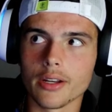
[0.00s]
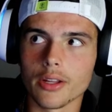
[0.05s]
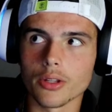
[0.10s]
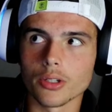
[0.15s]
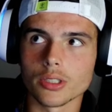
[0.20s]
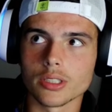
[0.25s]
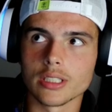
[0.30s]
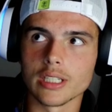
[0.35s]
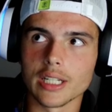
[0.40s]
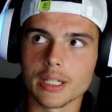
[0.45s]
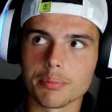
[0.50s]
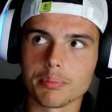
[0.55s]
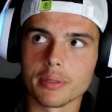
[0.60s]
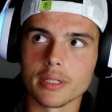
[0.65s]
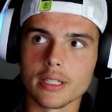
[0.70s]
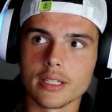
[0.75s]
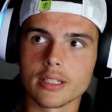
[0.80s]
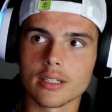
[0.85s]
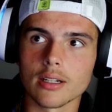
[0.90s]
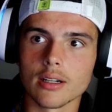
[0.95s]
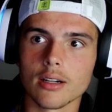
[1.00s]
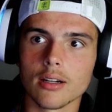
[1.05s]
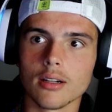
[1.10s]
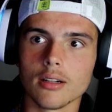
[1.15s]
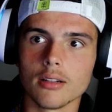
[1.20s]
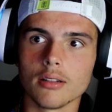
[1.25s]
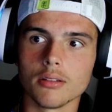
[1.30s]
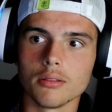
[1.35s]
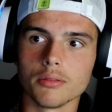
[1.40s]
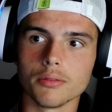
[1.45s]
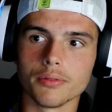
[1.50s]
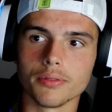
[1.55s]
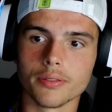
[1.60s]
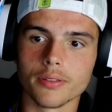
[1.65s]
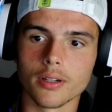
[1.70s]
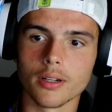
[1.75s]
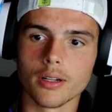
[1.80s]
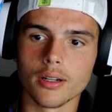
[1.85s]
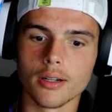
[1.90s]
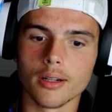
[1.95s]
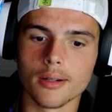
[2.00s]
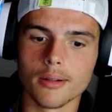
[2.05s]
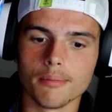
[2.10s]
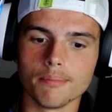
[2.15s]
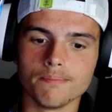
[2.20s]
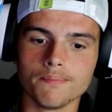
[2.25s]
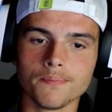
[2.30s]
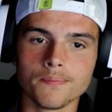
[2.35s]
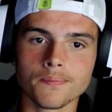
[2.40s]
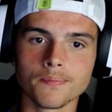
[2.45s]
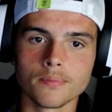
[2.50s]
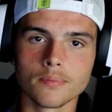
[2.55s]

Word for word: another sneak peek of um,